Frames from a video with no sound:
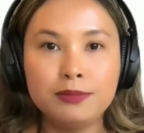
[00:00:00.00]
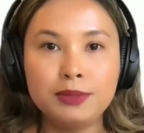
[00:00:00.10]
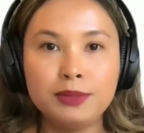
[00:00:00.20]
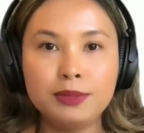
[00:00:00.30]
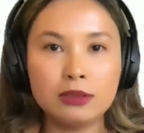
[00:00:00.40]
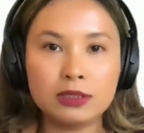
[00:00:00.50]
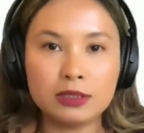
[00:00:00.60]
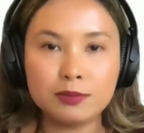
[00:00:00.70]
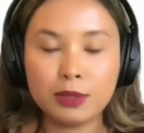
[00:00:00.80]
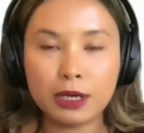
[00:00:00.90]
beyond P
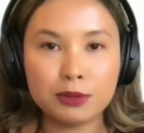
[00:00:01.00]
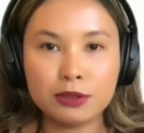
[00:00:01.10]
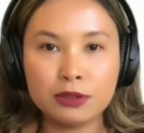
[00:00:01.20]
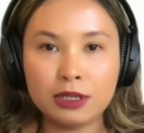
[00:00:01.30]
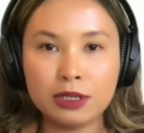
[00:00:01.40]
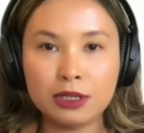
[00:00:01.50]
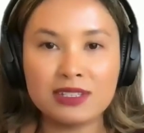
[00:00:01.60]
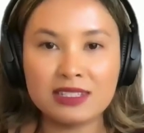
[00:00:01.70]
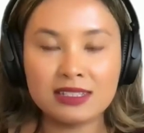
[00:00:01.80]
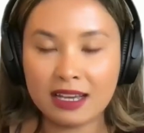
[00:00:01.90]
E P R and
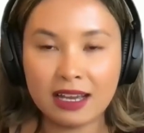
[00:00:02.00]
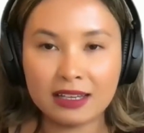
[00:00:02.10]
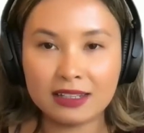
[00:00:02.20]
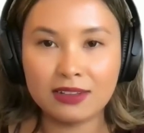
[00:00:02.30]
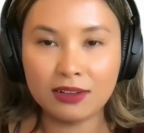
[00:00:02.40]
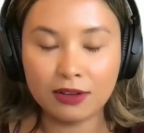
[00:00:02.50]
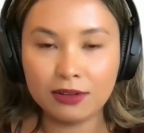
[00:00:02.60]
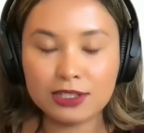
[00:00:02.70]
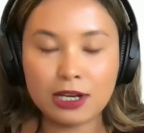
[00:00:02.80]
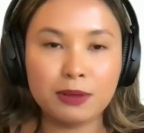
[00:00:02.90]
privacy tech, uh, the
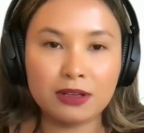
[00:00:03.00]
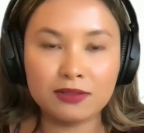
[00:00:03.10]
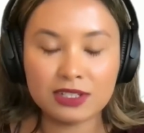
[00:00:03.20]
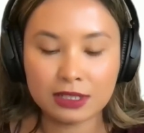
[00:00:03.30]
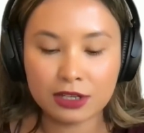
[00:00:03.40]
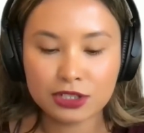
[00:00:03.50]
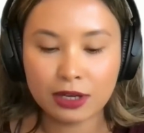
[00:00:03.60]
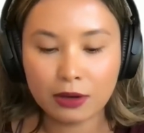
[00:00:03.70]
topic of discussion, I,